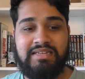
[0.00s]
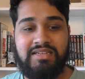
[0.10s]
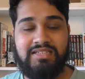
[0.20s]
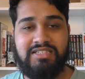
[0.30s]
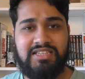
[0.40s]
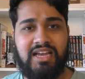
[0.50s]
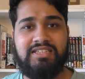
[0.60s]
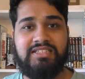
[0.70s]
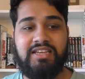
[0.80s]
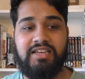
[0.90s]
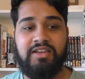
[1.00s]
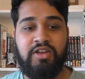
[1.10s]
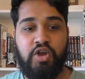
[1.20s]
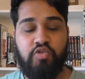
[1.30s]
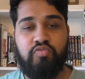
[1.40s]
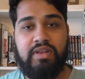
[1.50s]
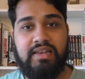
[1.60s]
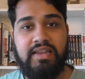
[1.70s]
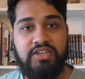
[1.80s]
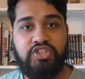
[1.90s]
discussing
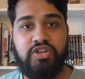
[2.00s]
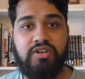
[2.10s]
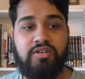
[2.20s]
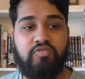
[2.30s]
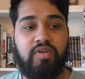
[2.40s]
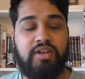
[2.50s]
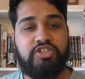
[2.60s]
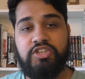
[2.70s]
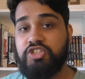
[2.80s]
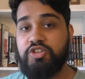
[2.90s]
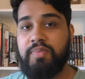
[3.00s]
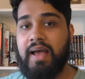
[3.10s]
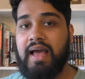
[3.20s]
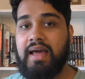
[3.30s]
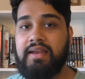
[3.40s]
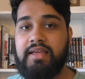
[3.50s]
religion in Japan,